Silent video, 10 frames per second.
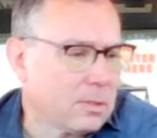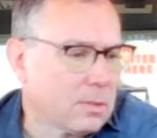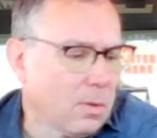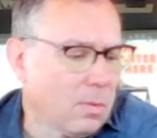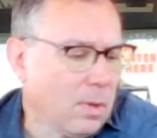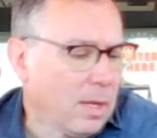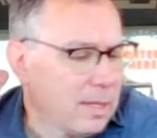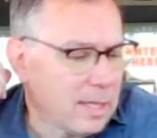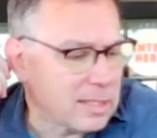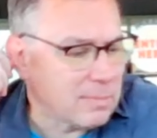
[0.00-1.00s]
So
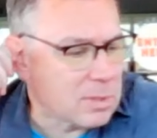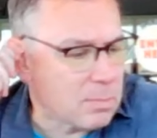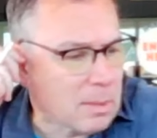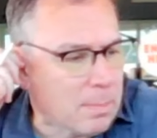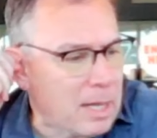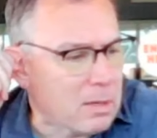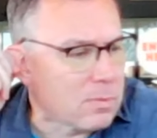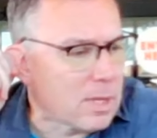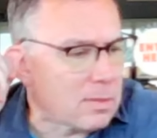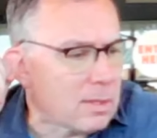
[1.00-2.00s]
that seems to be a
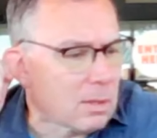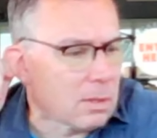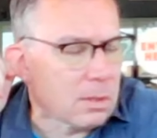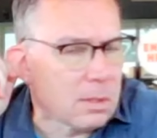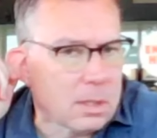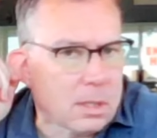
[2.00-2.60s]
pattern that they're